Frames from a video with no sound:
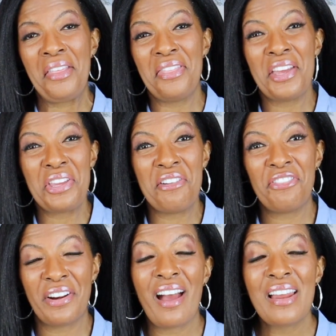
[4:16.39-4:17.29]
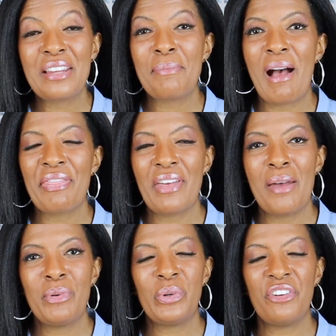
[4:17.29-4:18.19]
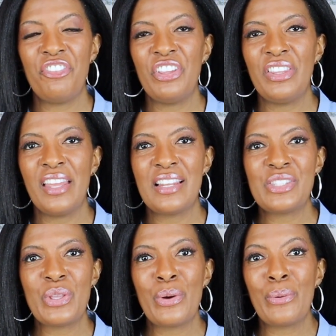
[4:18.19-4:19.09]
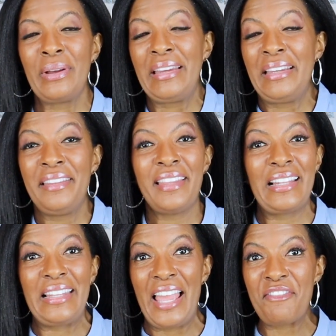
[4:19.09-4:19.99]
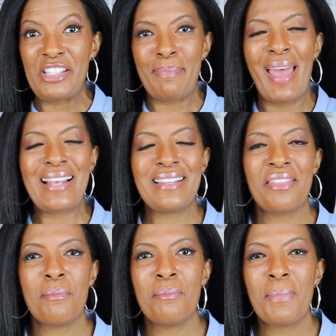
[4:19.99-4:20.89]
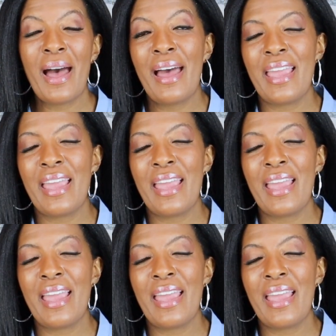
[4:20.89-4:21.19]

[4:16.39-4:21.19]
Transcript: that you've forgotten about them, who are feeling as though that life is passing them by,